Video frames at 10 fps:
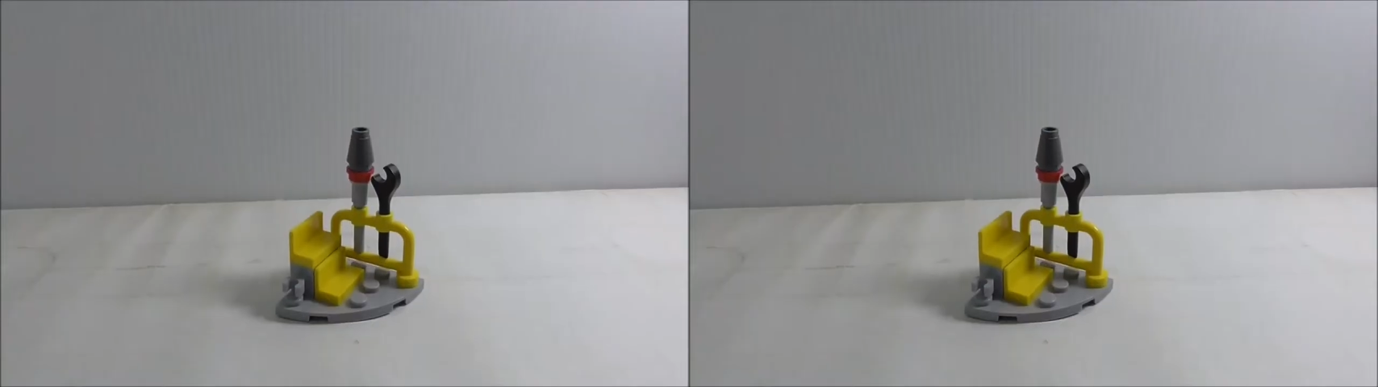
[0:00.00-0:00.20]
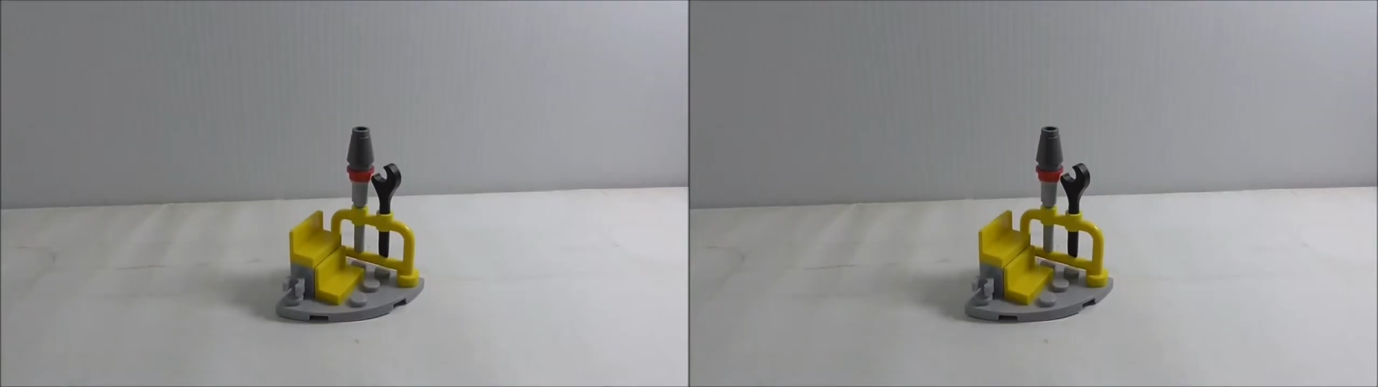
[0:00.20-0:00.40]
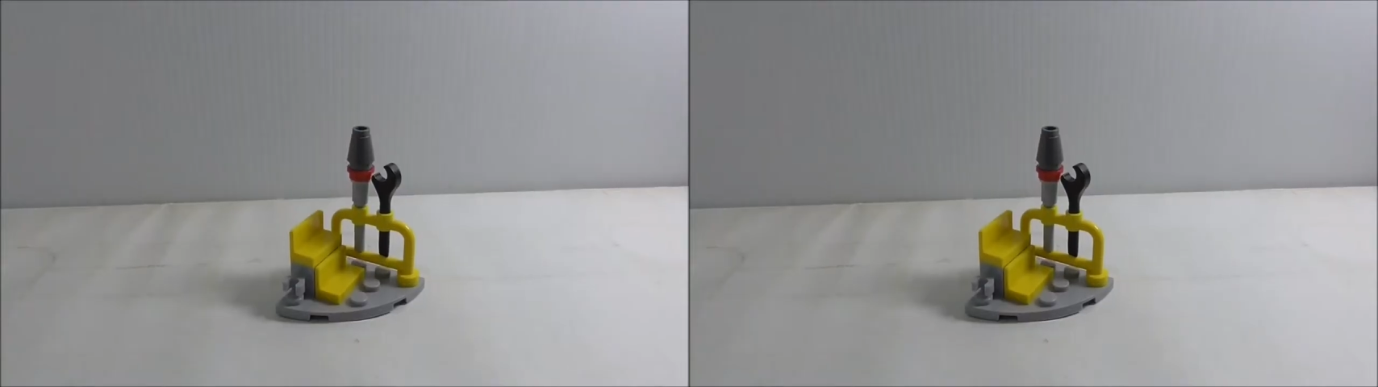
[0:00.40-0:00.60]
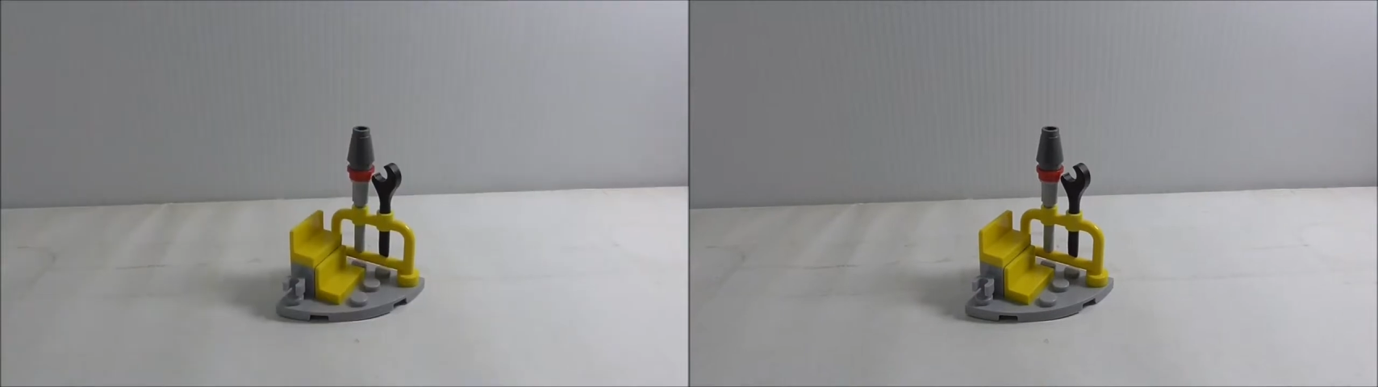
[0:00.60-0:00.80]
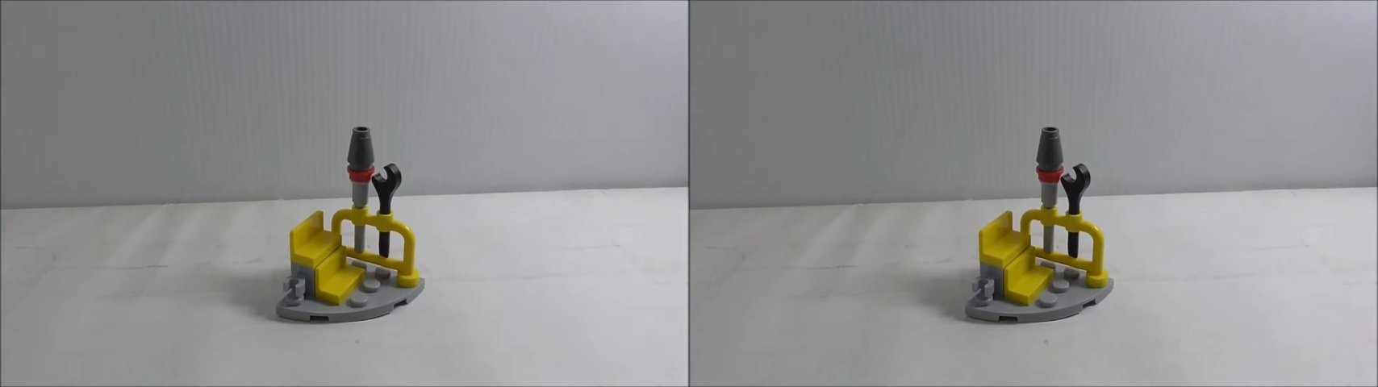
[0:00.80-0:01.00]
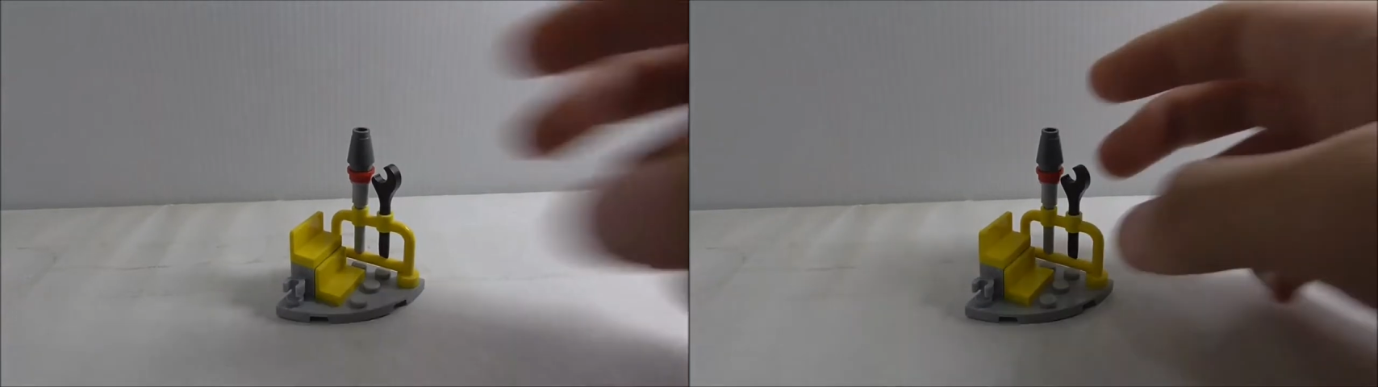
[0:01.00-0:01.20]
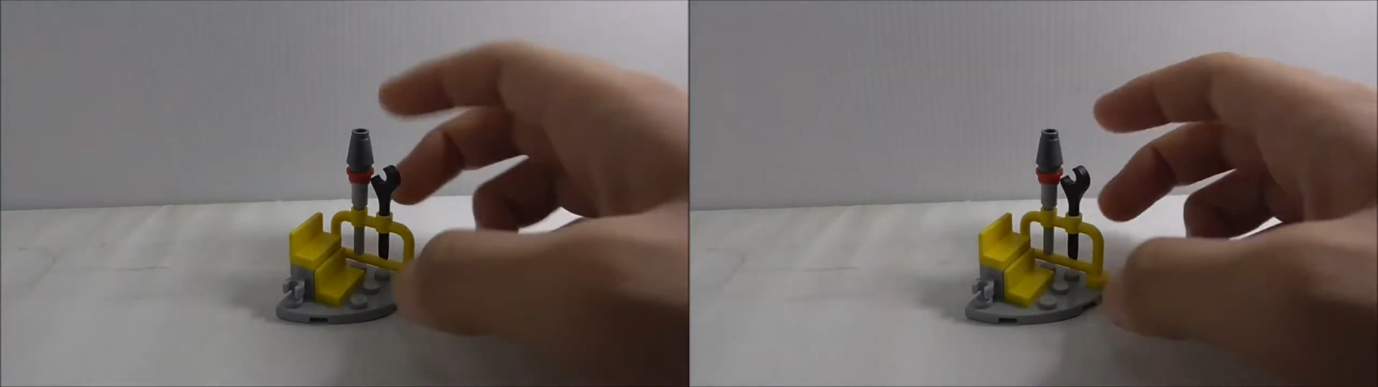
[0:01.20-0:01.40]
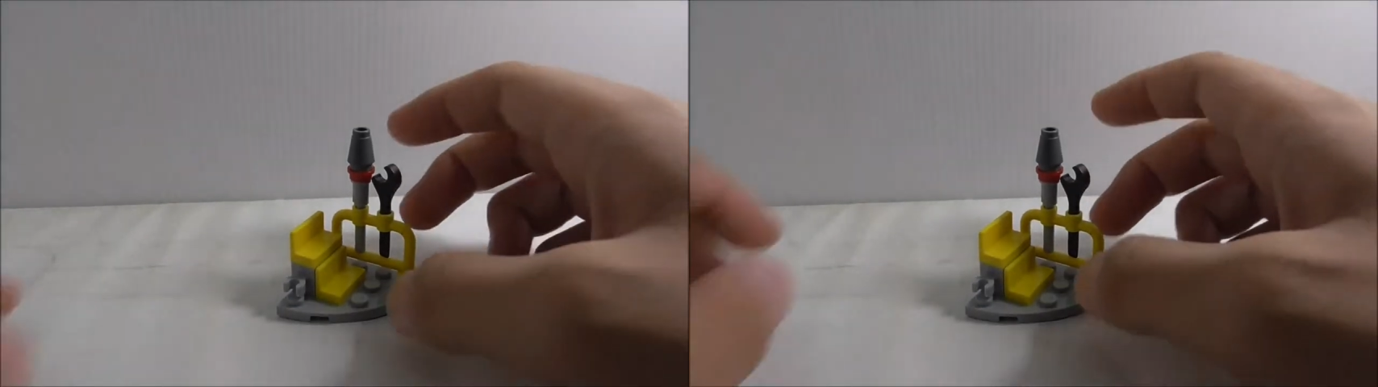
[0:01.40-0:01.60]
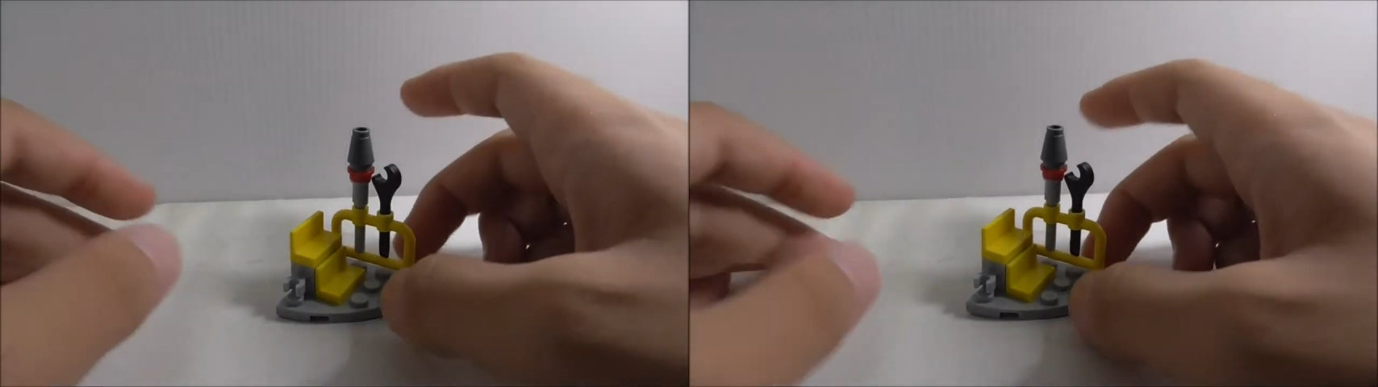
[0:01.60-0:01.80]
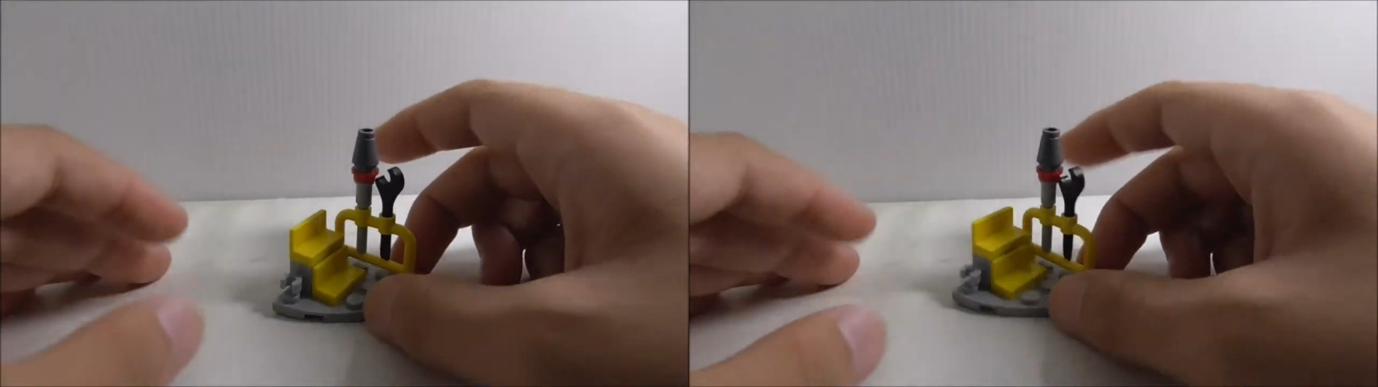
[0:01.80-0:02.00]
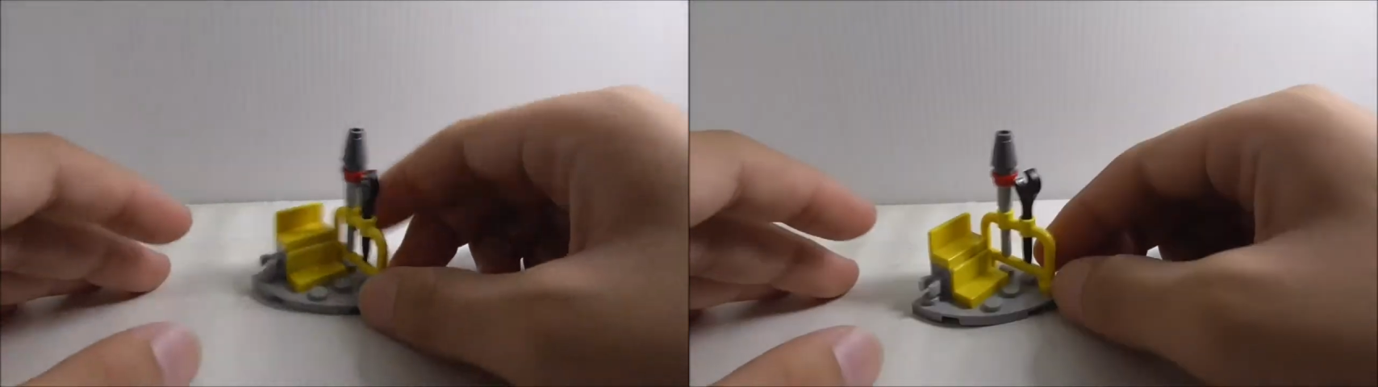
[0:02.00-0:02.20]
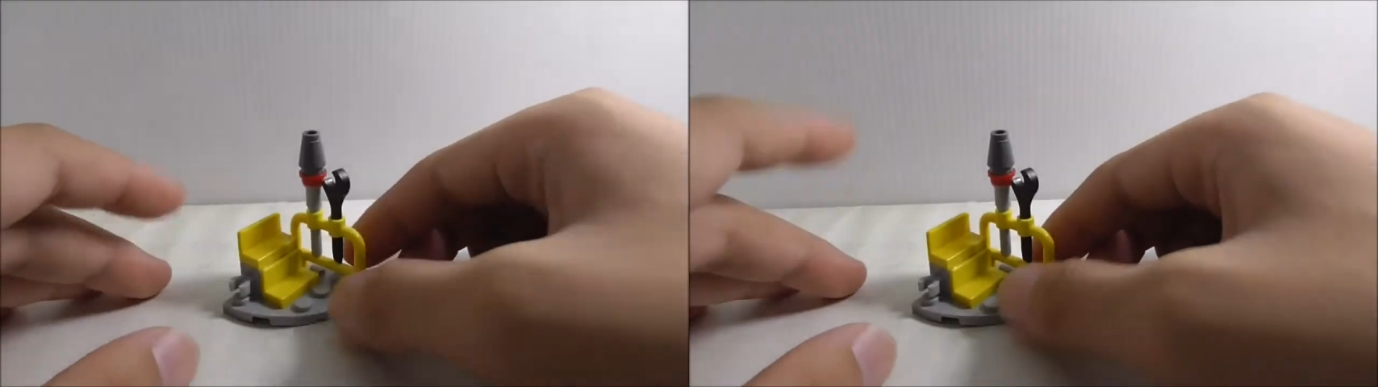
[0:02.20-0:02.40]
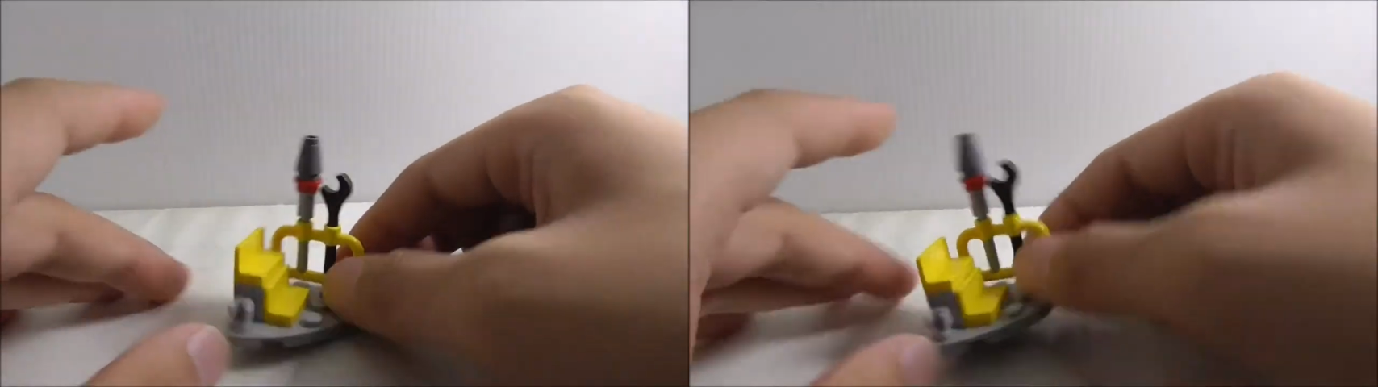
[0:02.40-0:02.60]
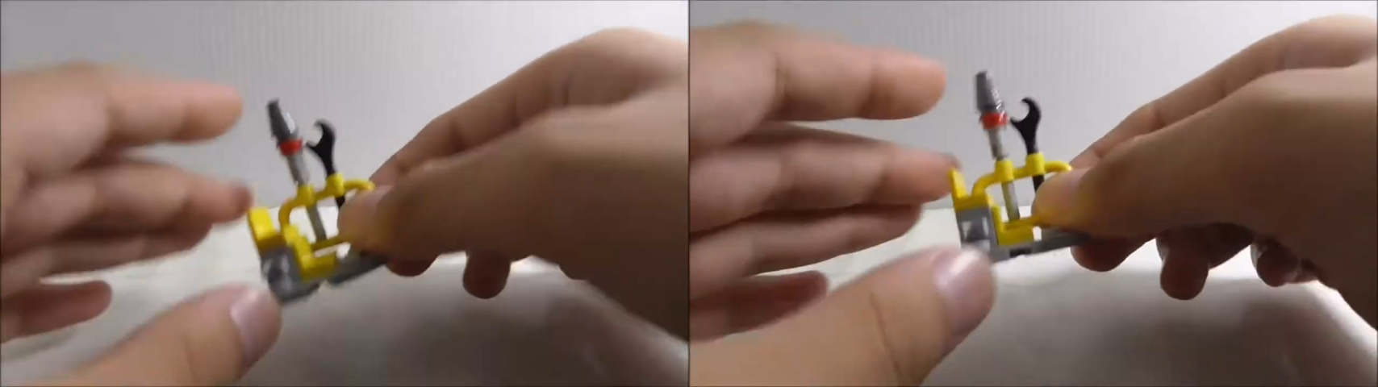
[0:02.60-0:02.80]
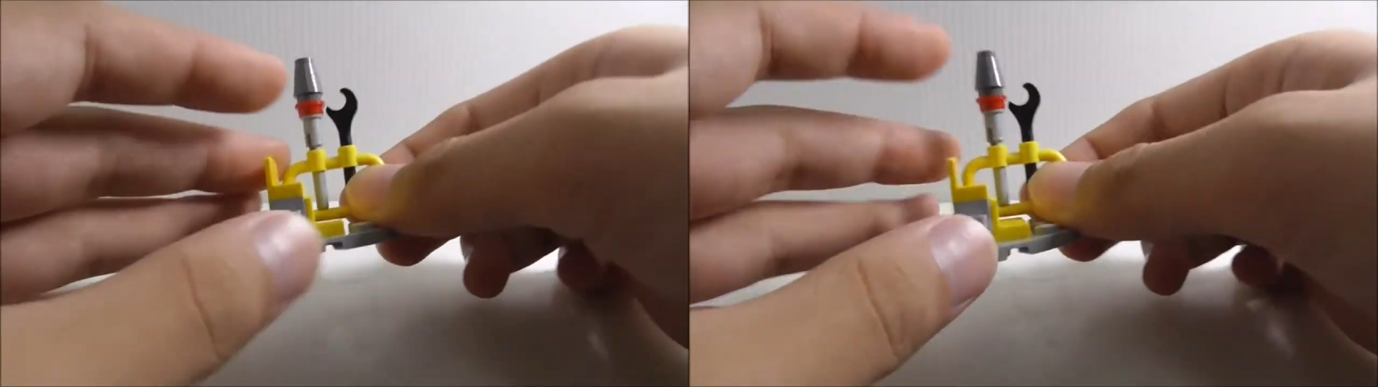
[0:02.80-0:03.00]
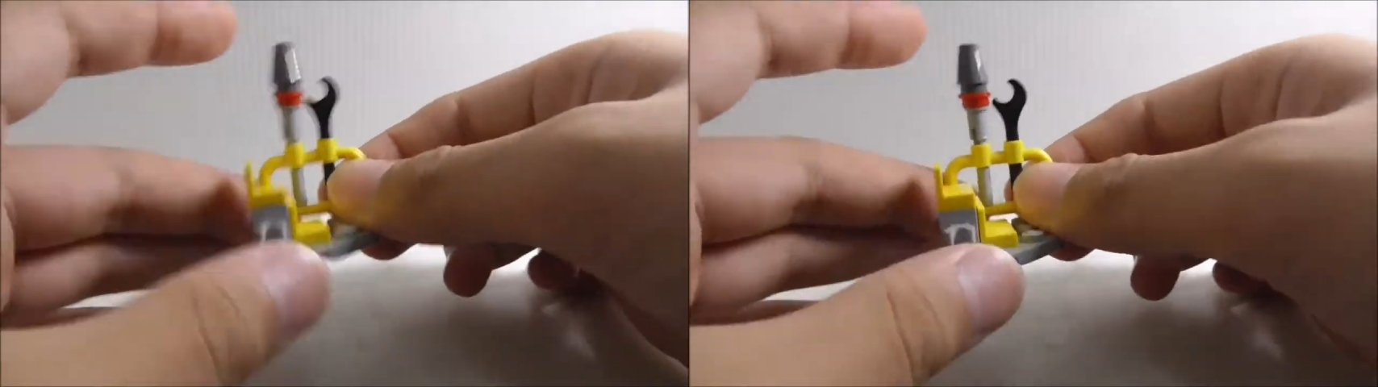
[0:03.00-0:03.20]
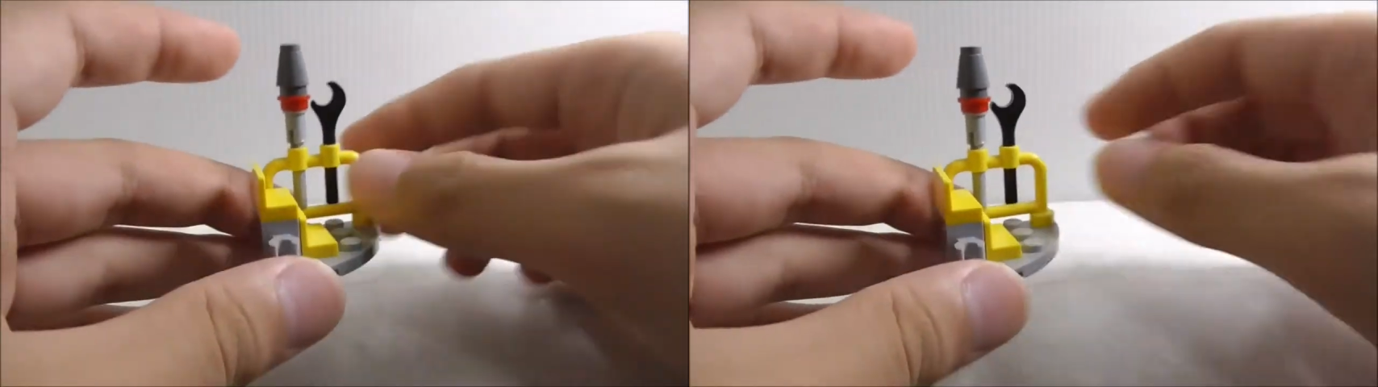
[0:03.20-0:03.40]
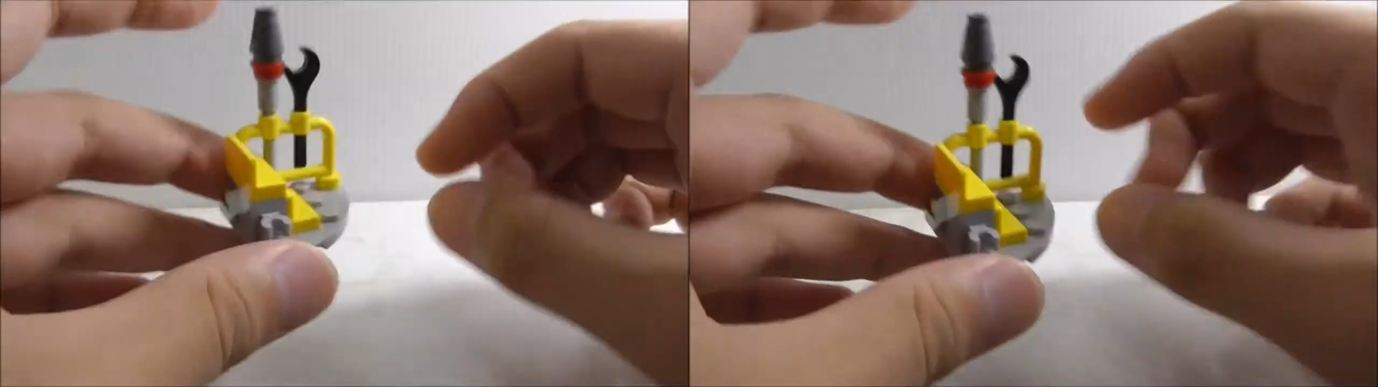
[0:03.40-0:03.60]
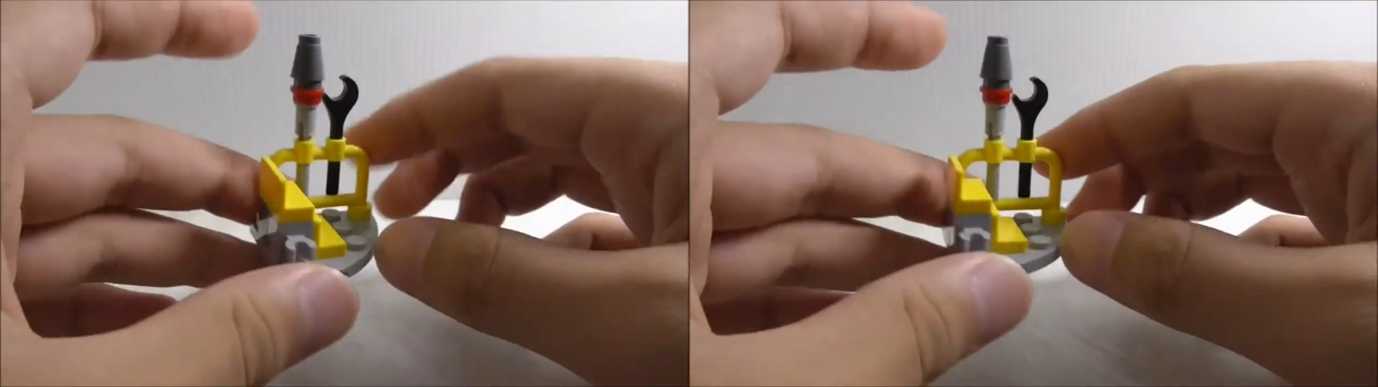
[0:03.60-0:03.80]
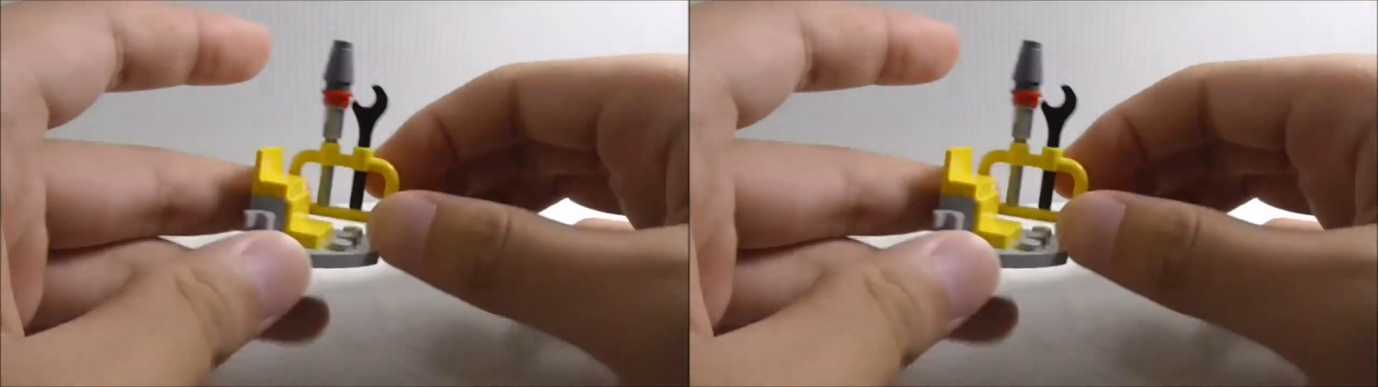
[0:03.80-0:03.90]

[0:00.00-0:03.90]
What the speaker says: Nobody's mouth can be seen.